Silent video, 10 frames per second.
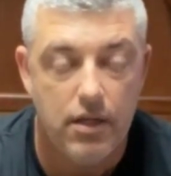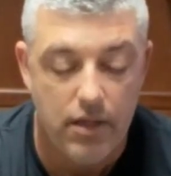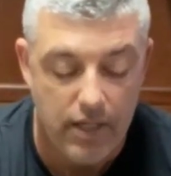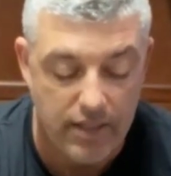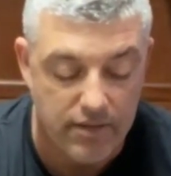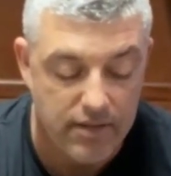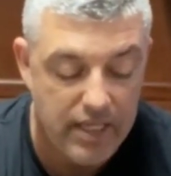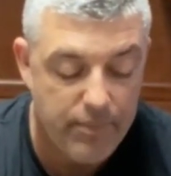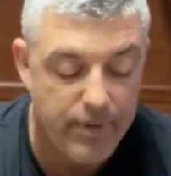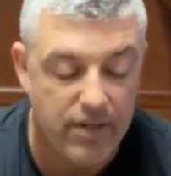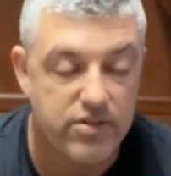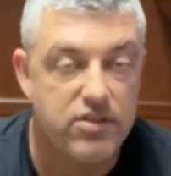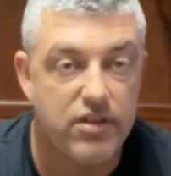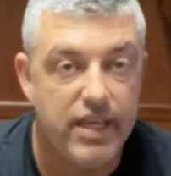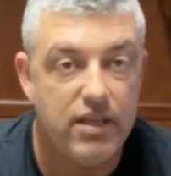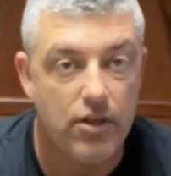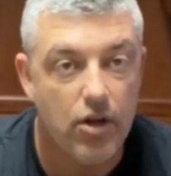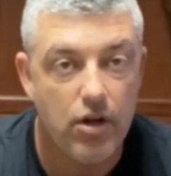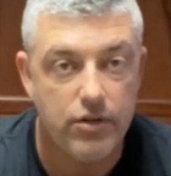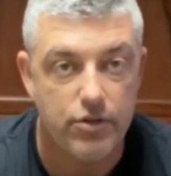and keeping a sleek
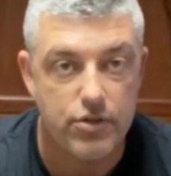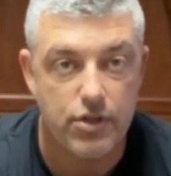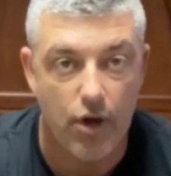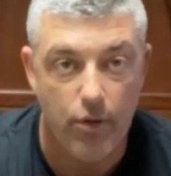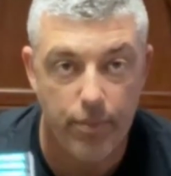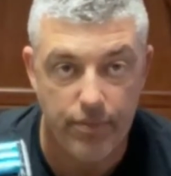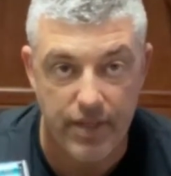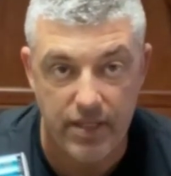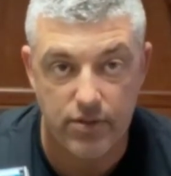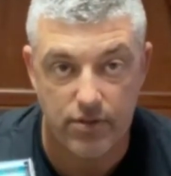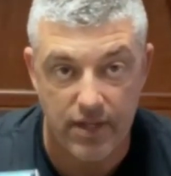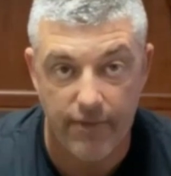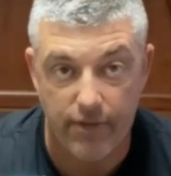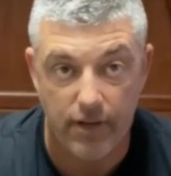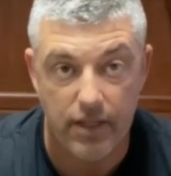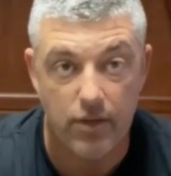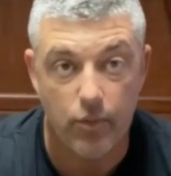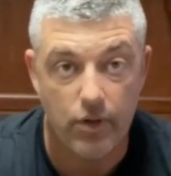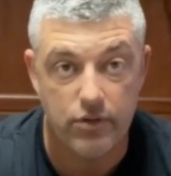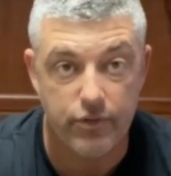look on your scope, these are definitely the
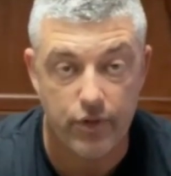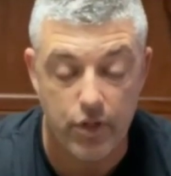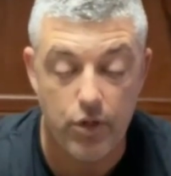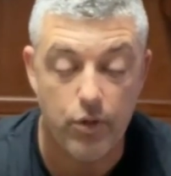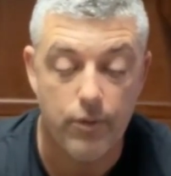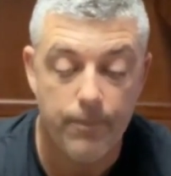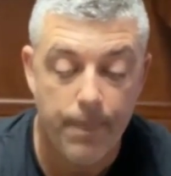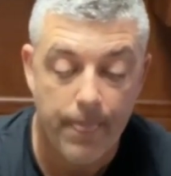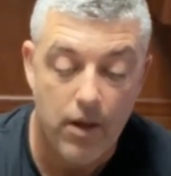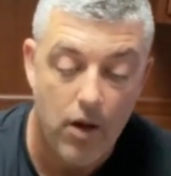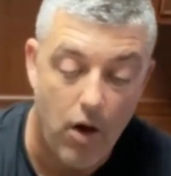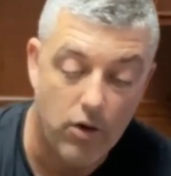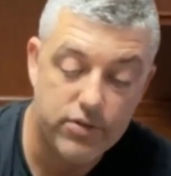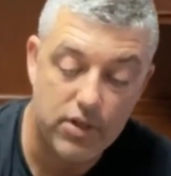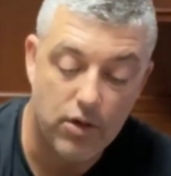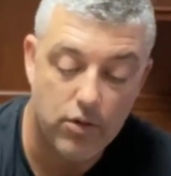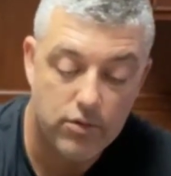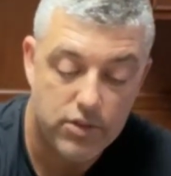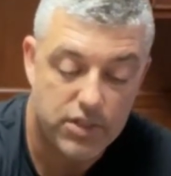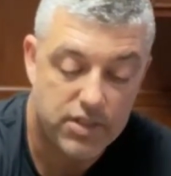ones for you. Also,
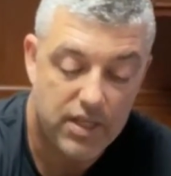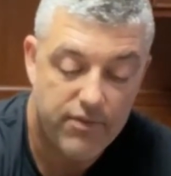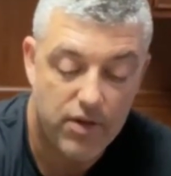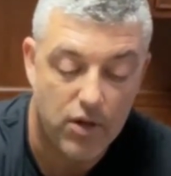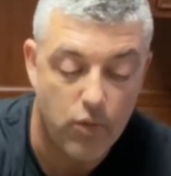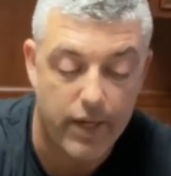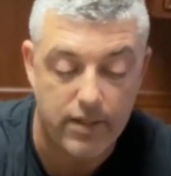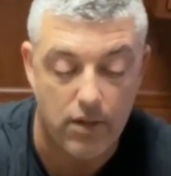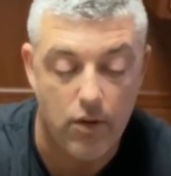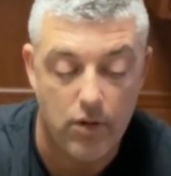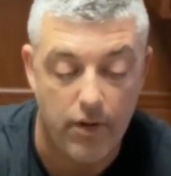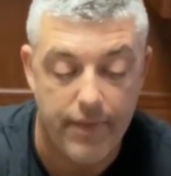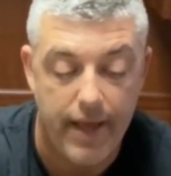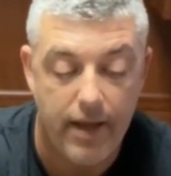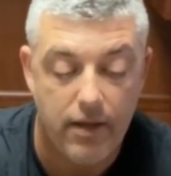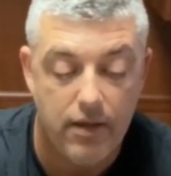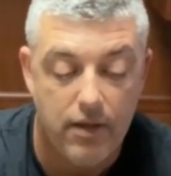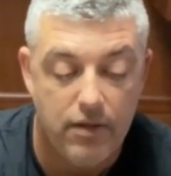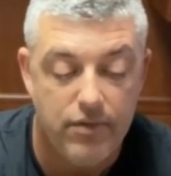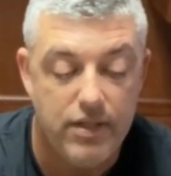just to give you a quick note on that,
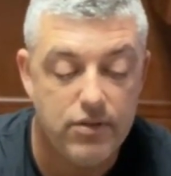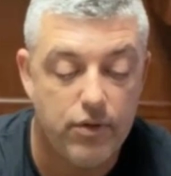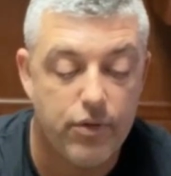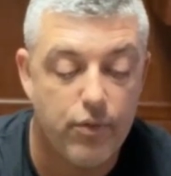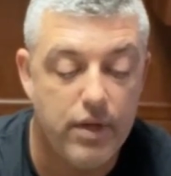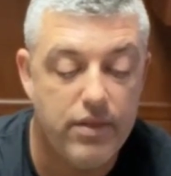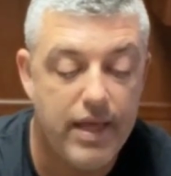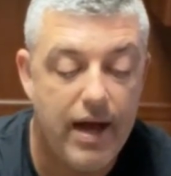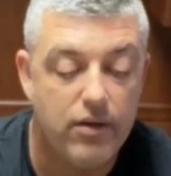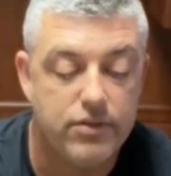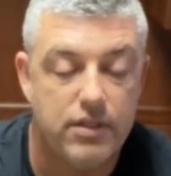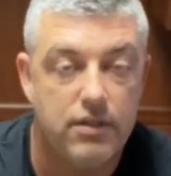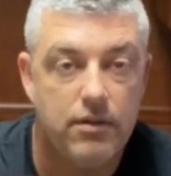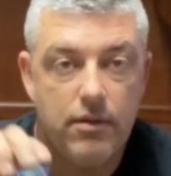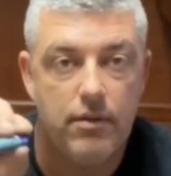these are 3,000